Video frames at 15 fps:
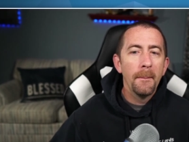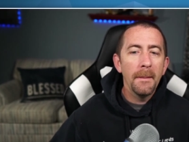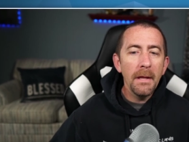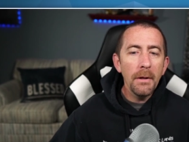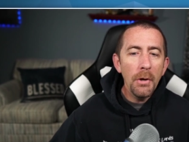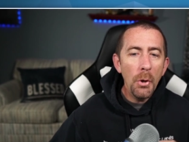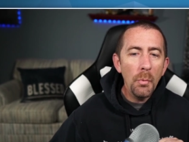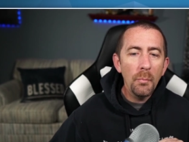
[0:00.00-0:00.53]

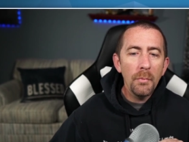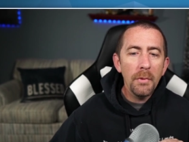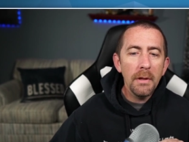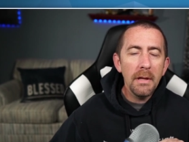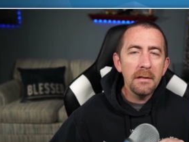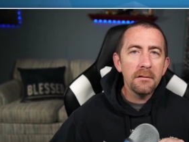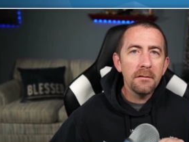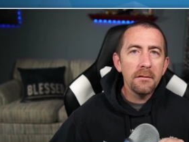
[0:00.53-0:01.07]
You know,
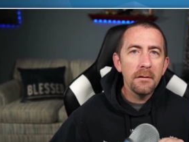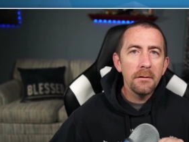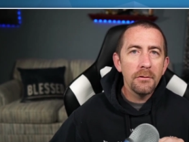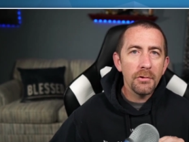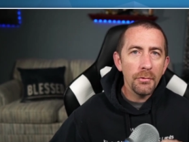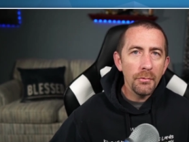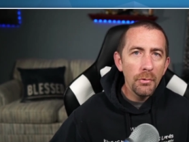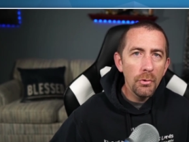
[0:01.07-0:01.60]
it's
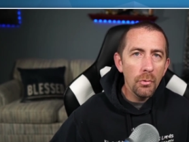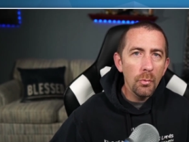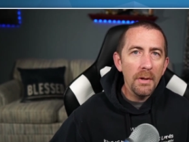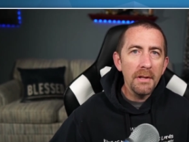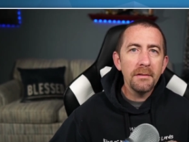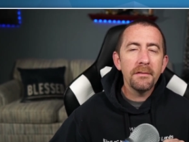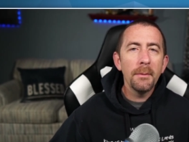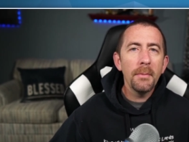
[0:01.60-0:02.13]
true
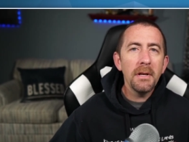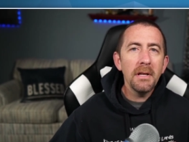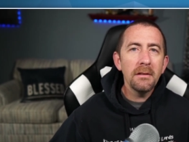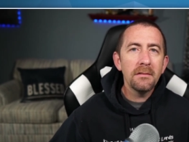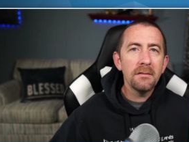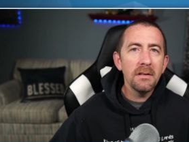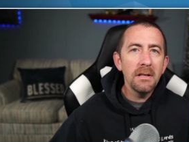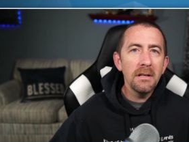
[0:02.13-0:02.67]
when somebody
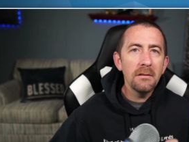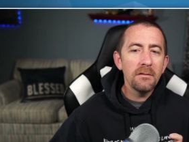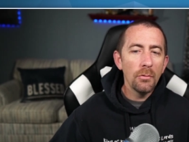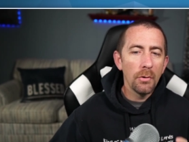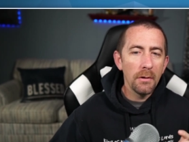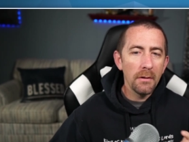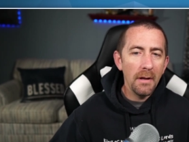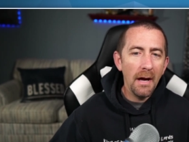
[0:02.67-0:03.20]
sees
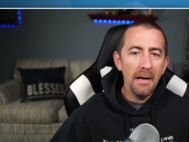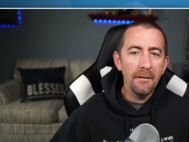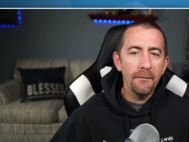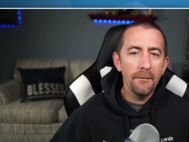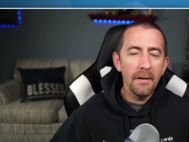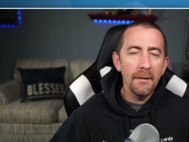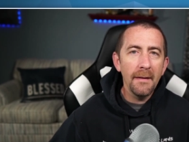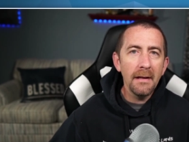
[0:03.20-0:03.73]
your life
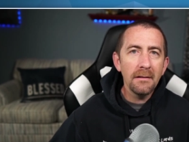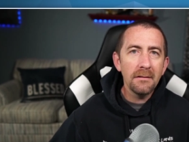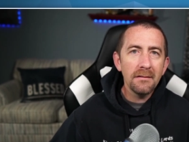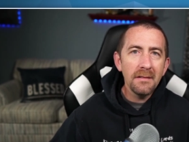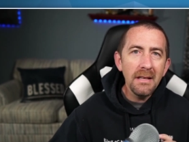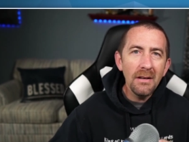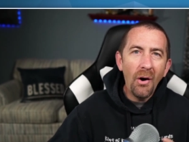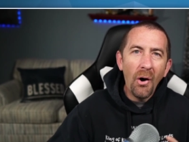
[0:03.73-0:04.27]
and they
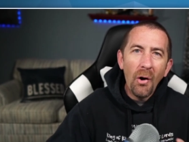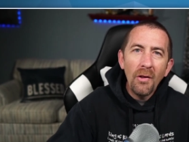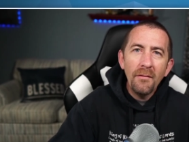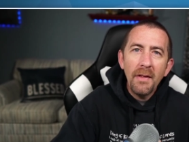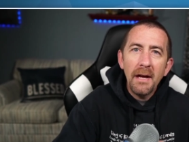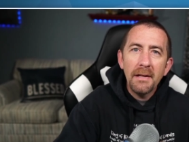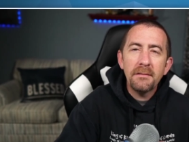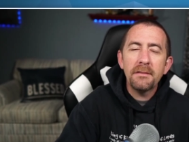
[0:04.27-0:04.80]
see all of
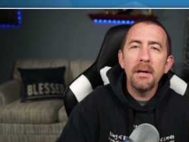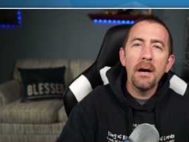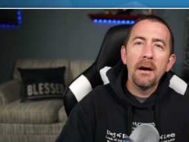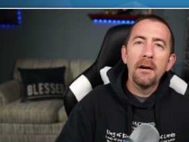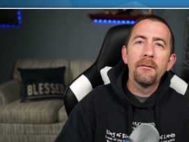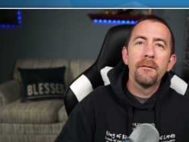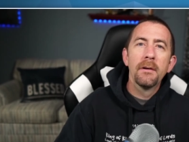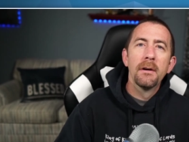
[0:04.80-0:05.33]
that
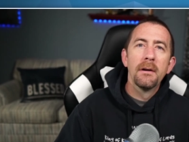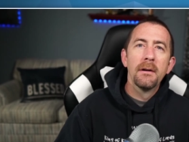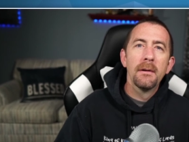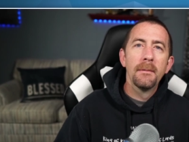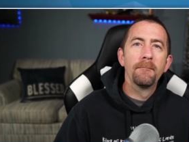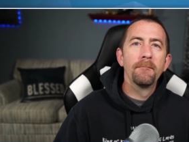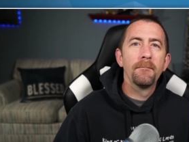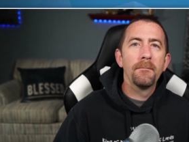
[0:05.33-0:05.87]
stuff,
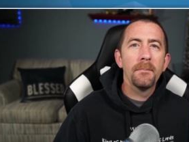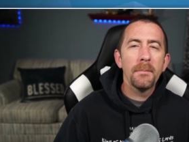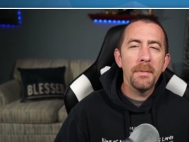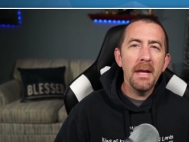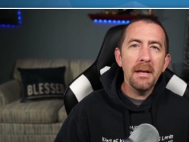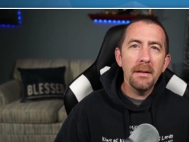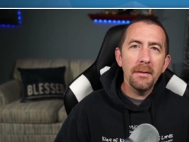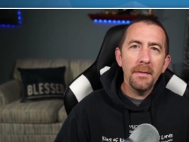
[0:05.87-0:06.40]

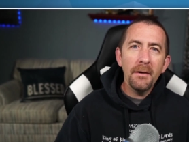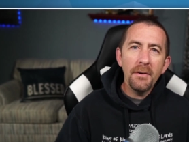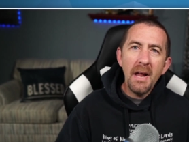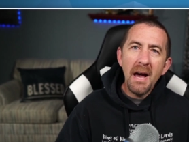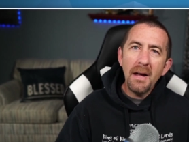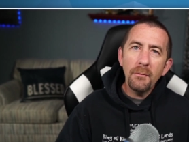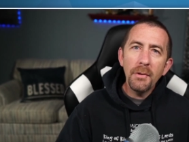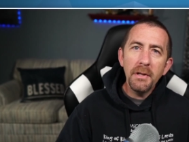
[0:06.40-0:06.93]
they, they're
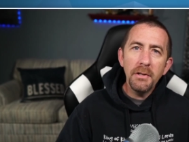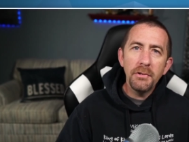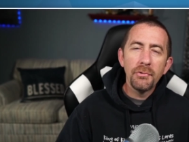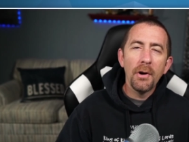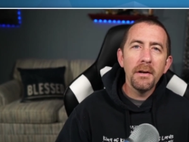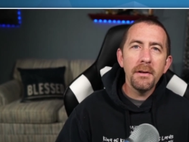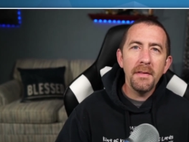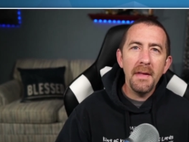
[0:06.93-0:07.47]
not really
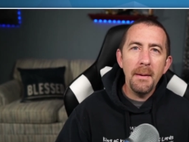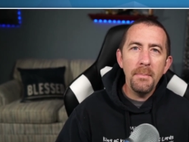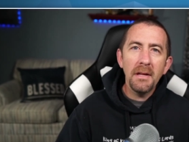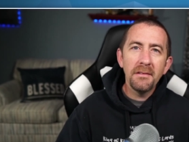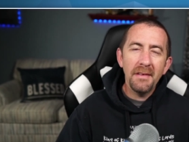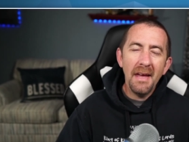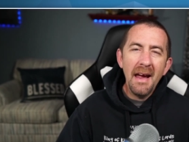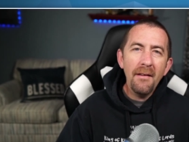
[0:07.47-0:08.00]
drawn to that
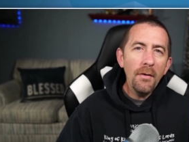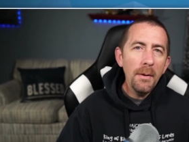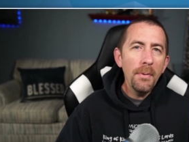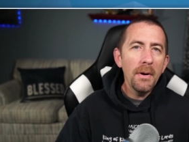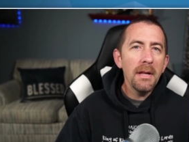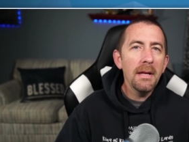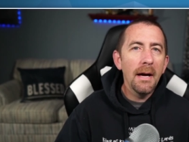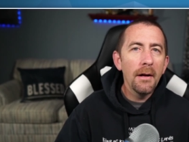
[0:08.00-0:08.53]
because
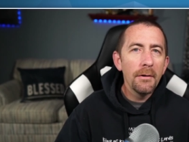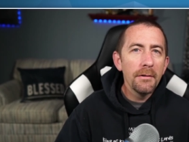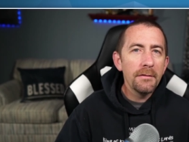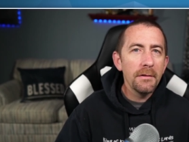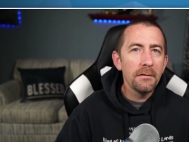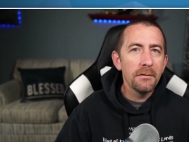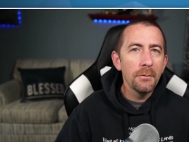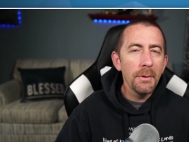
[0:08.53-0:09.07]
everybody else
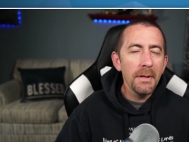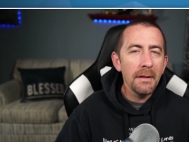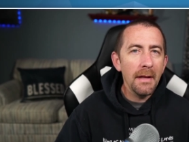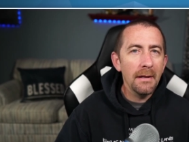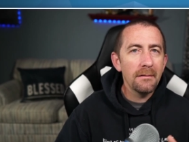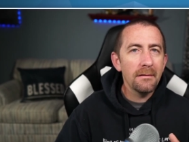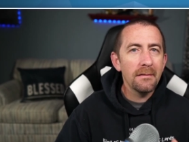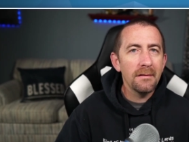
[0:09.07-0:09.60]
is doing
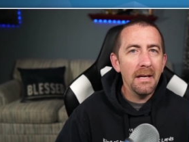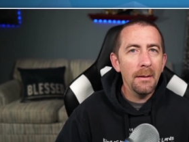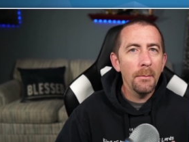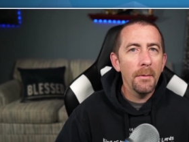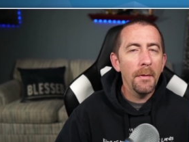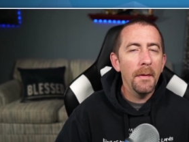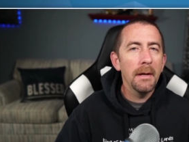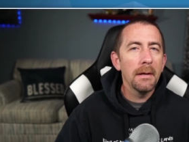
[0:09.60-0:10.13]
that same
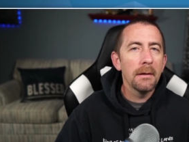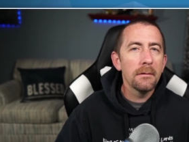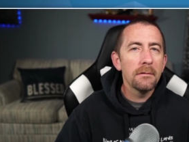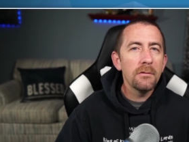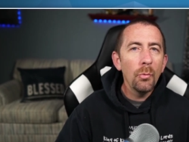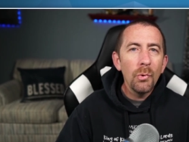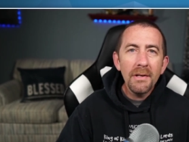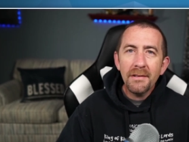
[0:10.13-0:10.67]
thing.
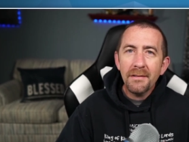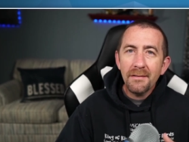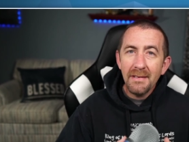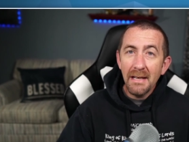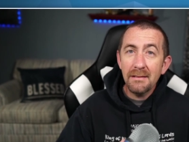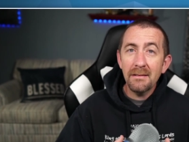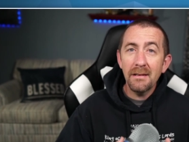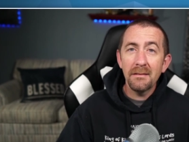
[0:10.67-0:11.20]
So, what
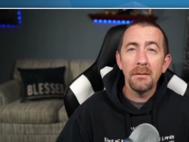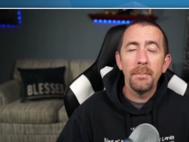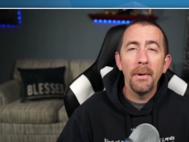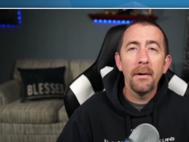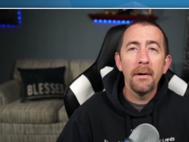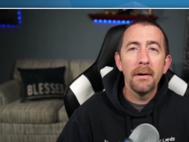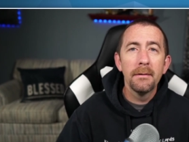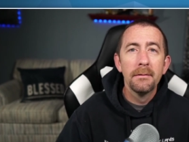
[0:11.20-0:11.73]
sets us
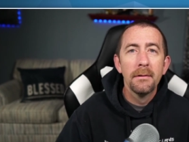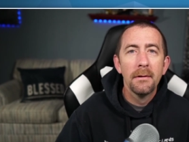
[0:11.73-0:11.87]
apart?